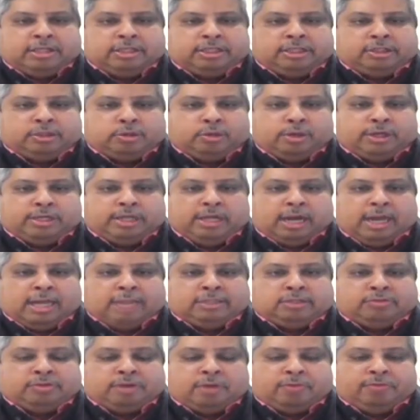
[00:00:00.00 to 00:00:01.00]
Storage
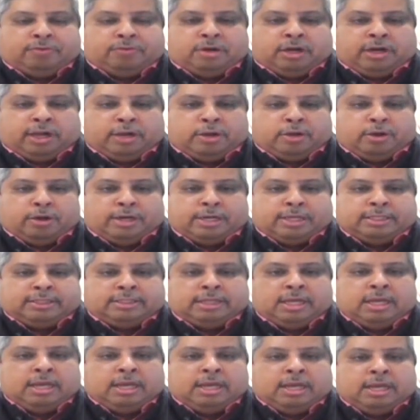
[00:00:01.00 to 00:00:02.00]
Alliance we are working on
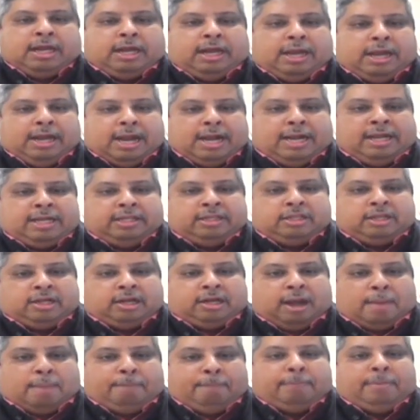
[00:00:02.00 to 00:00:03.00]
is creating the
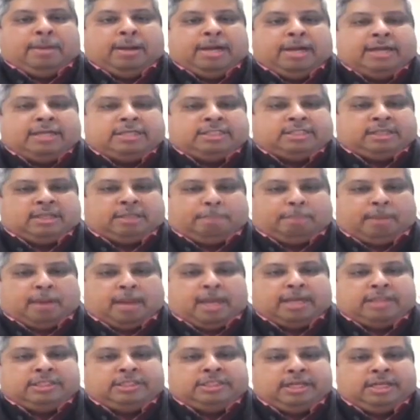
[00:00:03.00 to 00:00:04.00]
complete
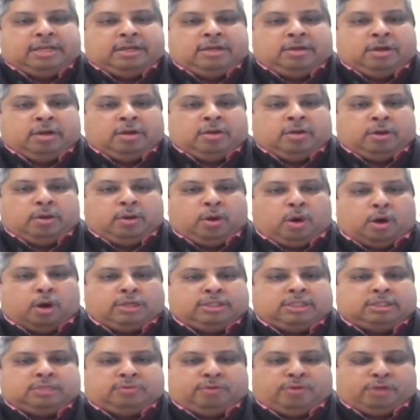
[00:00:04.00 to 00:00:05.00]
supply chain,
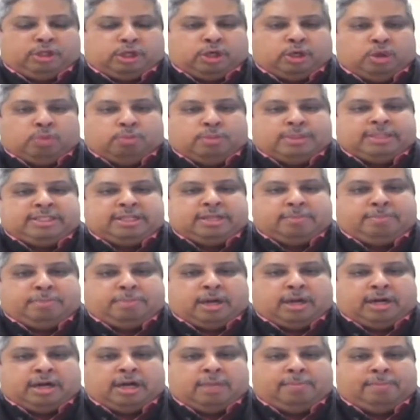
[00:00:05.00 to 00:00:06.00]
not just for the domestic
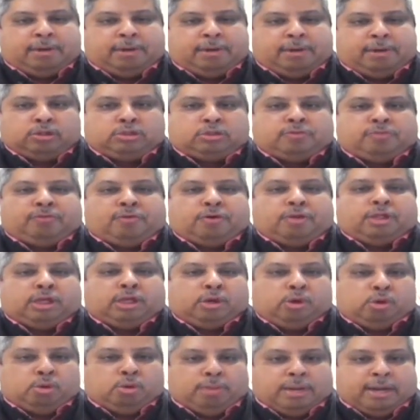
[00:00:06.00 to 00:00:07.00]
market, but also for the
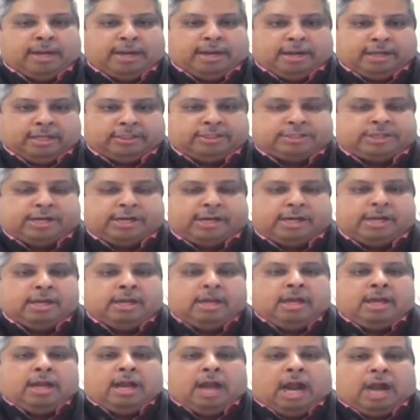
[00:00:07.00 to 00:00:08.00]
global industry.
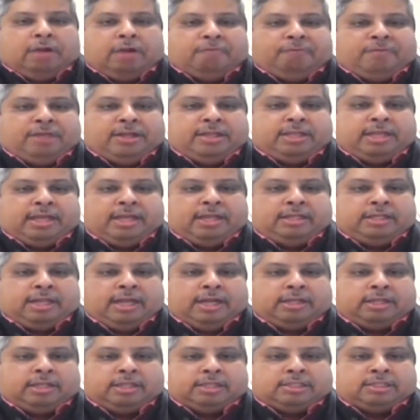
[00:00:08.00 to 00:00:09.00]
And we think
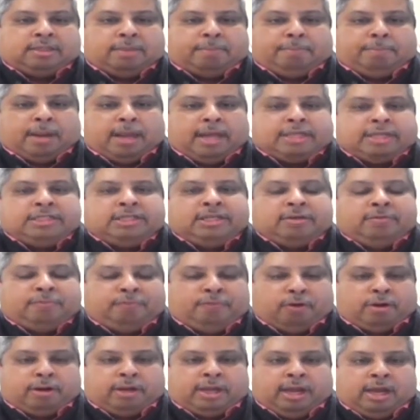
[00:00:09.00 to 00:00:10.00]
that the supply chain
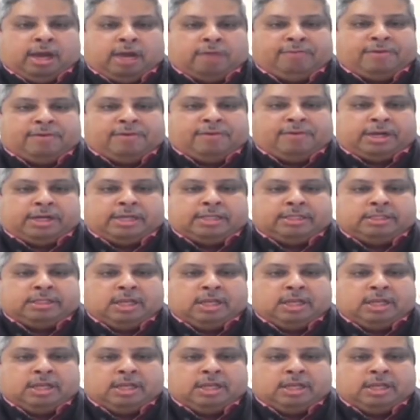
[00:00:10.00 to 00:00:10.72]
for gigafactories